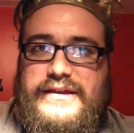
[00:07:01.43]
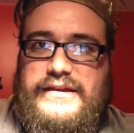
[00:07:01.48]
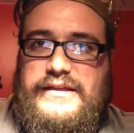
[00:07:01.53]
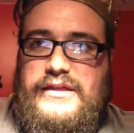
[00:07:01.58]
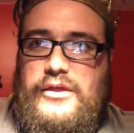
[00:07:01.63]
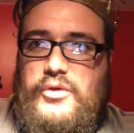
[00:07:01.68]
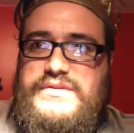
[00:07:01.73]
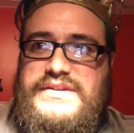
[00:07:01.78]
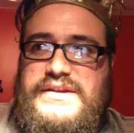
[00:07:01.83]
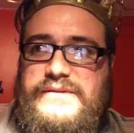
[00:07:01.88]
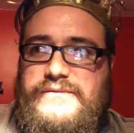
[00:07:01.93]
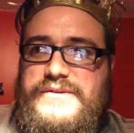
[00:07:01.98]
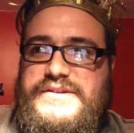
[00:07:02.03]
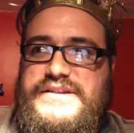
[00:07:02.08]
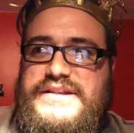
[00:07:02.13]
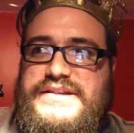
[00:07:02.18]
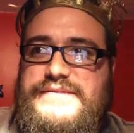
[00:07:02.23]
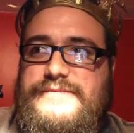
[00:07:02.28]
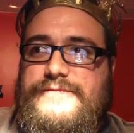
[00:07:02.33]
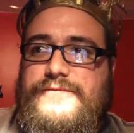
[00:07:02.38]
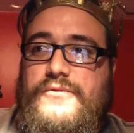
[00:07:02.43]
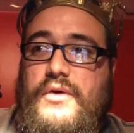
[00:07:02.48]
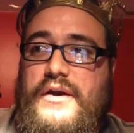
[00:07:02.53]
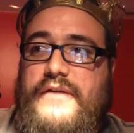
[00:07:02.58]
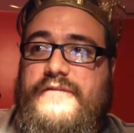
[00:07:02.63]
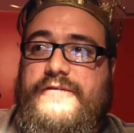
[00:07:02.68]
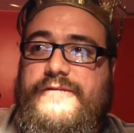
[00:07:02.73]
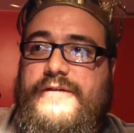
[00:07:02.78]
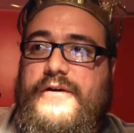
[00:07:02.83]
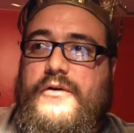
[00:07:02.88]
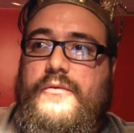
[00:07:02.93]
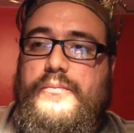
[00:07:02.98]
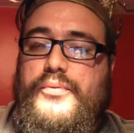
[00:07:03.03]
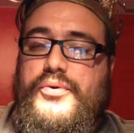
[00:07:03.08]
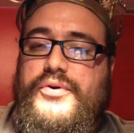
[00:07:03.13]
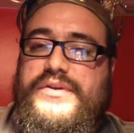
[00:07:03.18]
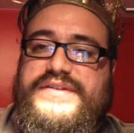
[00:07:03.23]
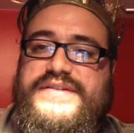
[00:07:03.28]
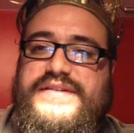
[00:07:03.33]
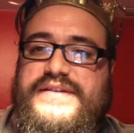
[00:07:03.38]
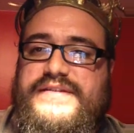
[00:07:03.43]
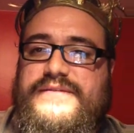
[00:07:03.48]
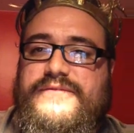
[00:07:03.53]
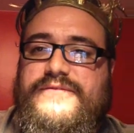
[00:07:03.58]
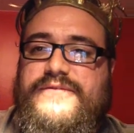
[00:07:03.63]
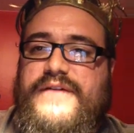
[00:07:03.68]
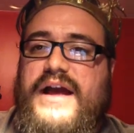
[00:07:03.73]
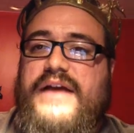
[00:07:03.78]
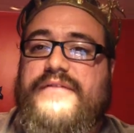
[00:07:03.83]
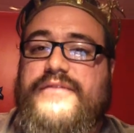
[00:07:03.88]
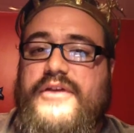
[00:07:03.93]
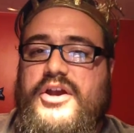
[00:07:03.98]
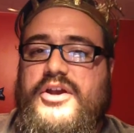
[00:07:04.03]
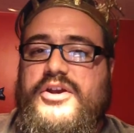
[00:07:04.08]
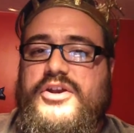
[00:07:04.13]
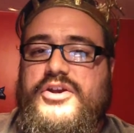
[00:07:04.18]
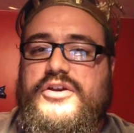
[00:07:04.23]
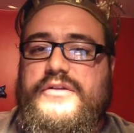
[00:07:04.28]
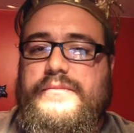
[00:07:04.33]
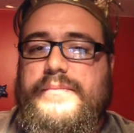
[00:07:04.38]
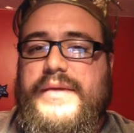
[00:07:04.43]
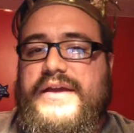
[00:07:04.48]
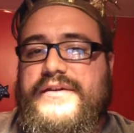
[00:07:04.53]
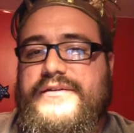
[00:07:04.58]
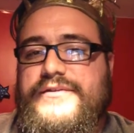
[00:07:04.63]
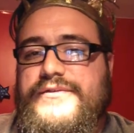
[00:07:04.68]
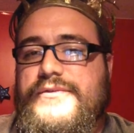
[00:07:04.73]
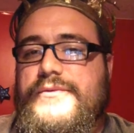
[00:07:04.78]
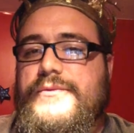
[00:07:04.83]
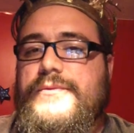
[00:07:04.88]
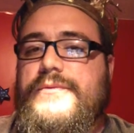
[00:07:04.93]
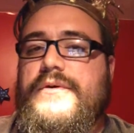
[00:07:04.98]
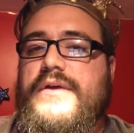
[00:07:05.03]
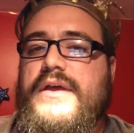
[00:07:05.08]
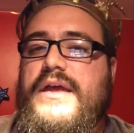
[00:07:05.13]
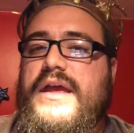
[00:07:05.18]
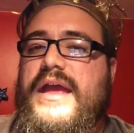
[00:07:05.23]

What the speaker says: closing for season 4, I felt put season 5, like, on a good pedestal.